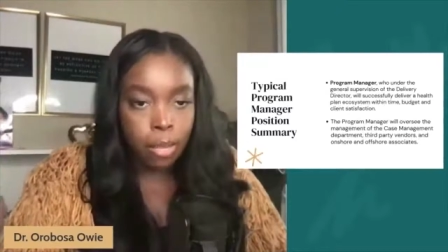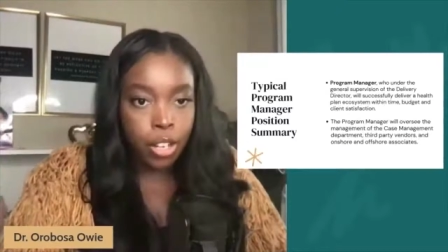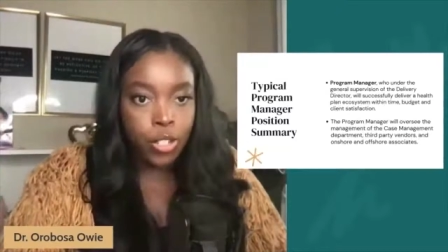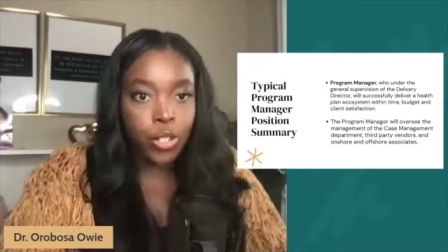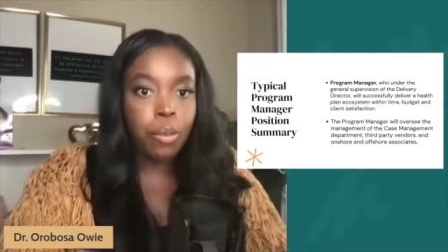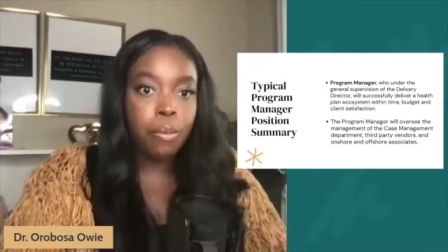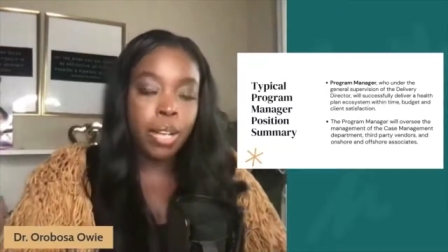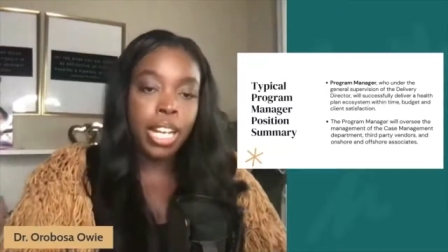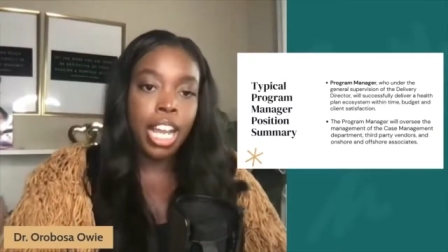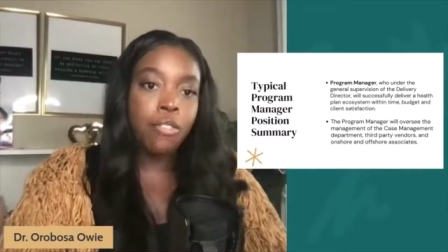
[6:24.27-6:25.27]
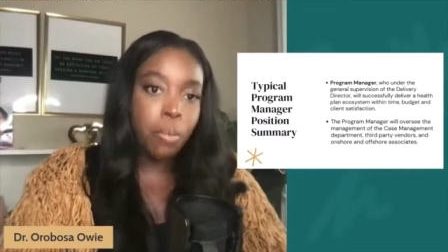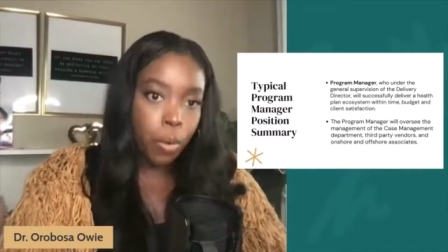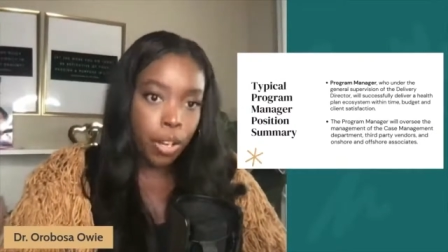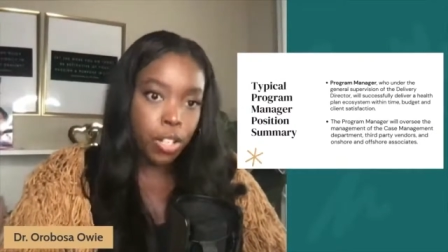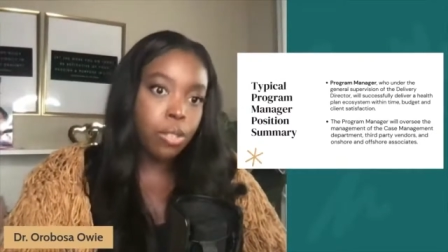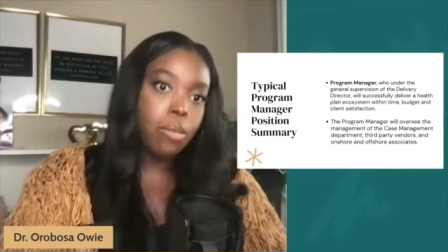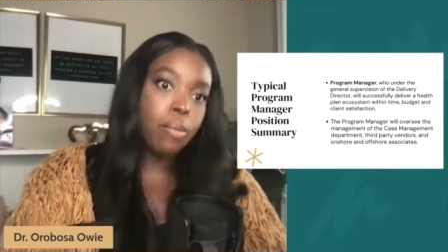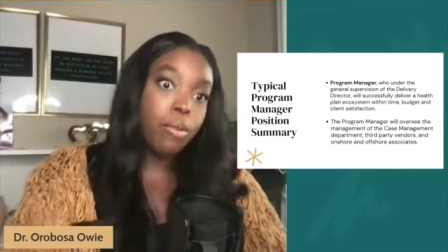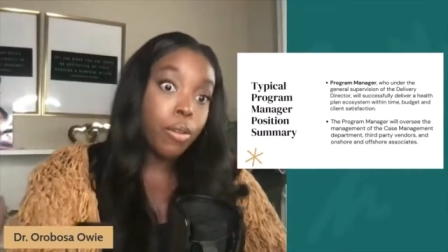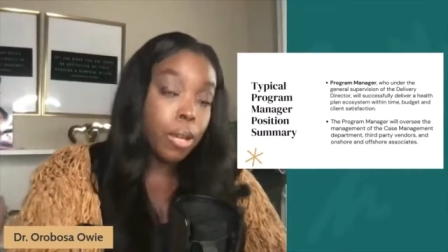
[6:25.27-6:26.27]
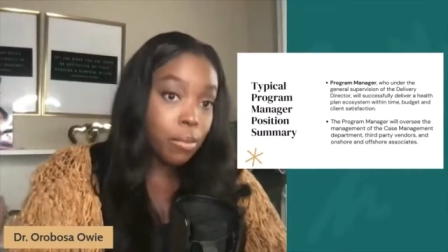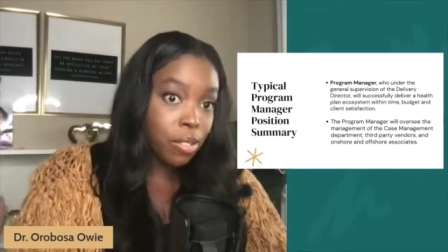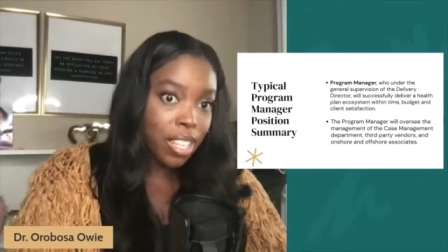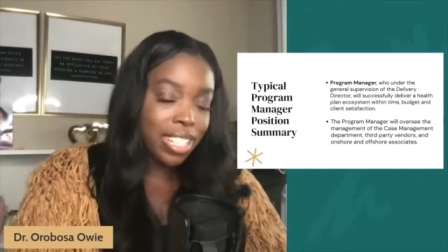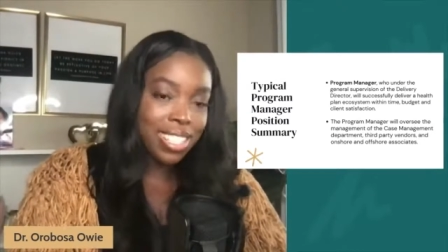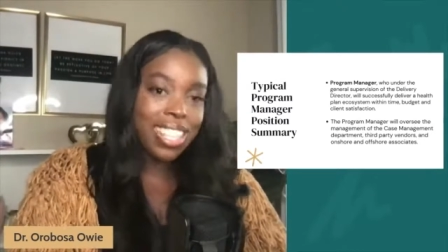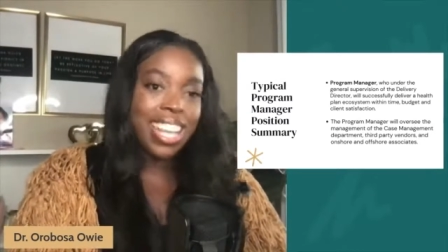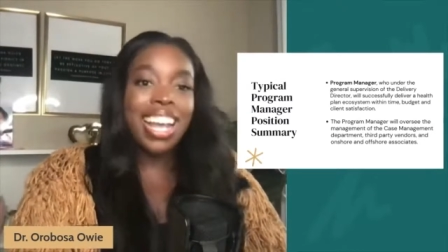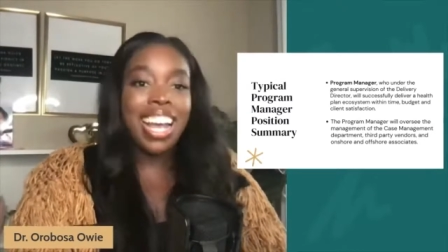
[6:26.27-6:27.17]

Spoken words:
manager, but I reported to my program director.